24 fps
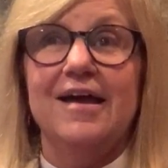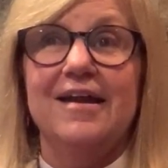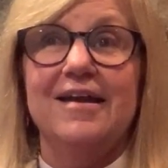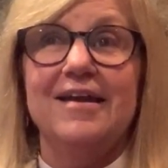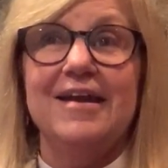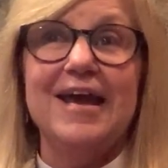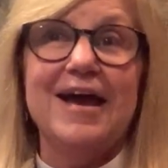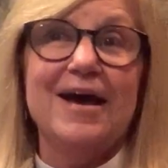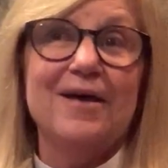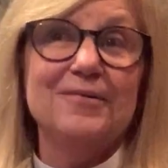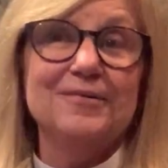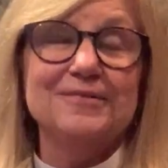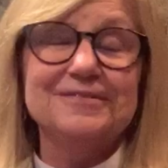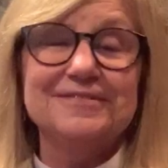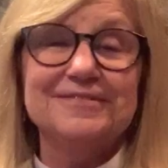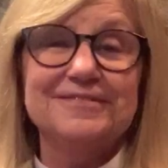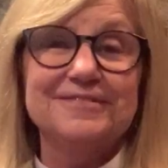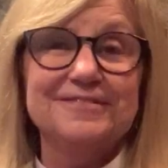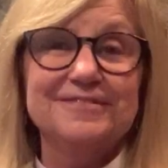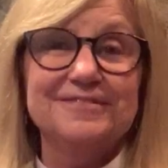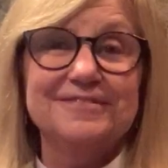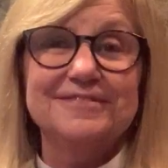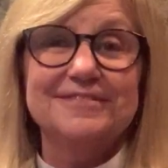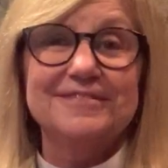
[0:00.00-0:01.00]
Now,
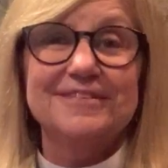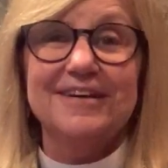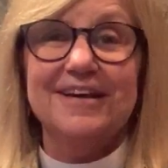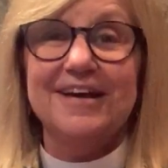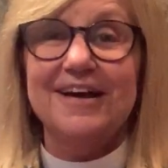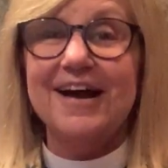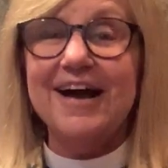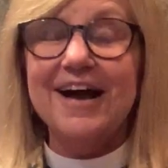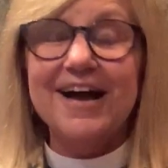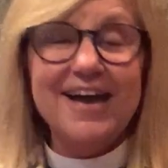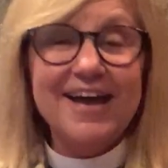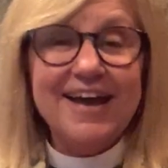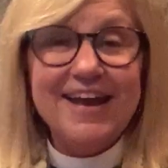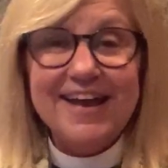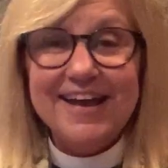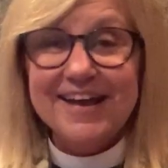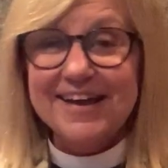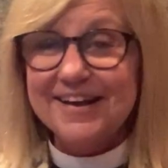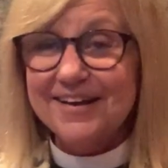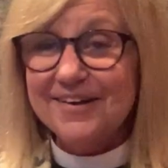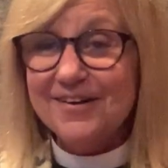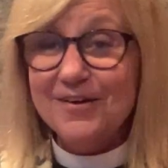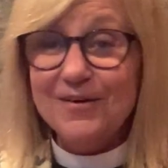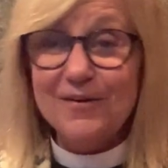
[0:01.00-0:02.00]
I
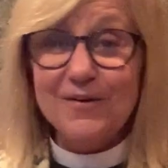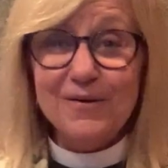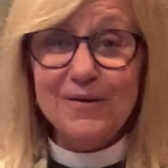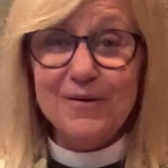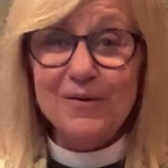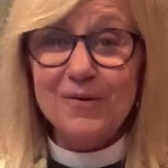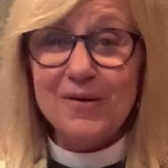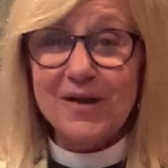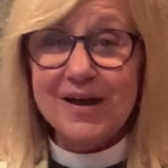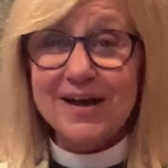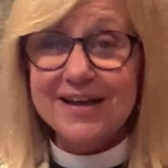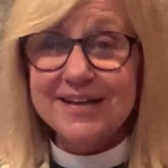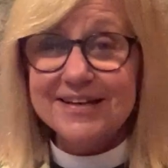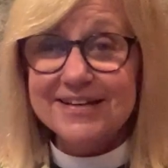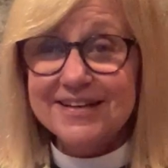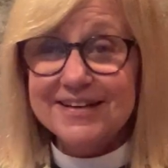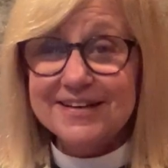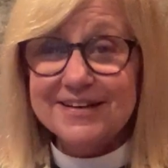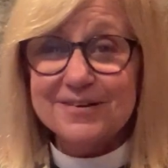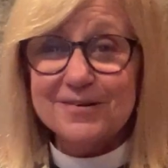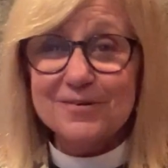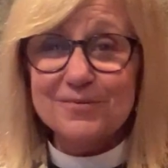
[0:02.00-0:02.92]
had no idea